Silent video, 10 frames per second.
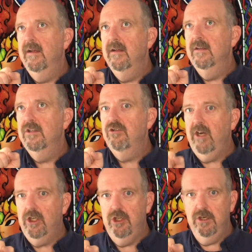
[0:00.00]

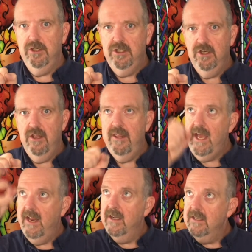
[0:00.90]
strictures
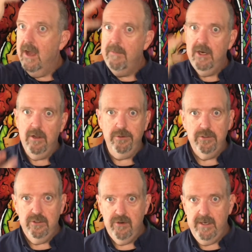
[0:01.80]
that a dominant culture
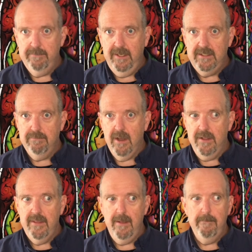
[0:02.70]
is trying to place
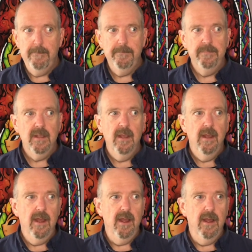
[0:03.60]
upon them?
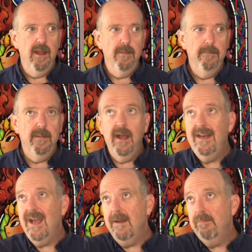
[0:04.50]
And
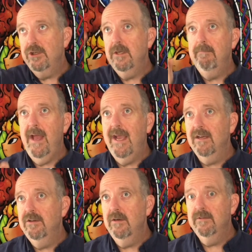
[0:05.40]
not pushing back in
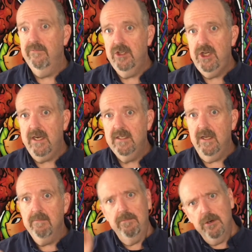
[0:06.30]
terms of rejecting,
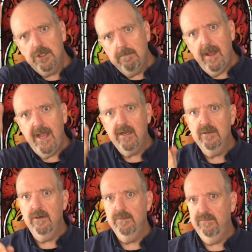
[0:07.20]
but pushing back in
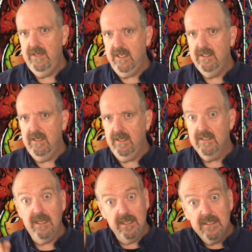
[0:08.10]
terms of testing. It's
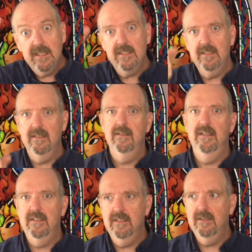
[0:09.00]
like, is this
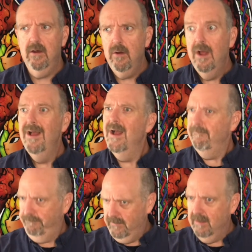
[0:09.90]
so?
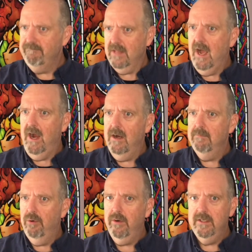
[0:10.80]
Are
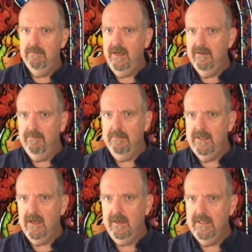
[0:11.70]
boys made of puppy
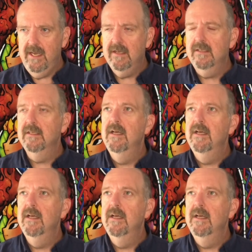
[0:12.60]
dog tails?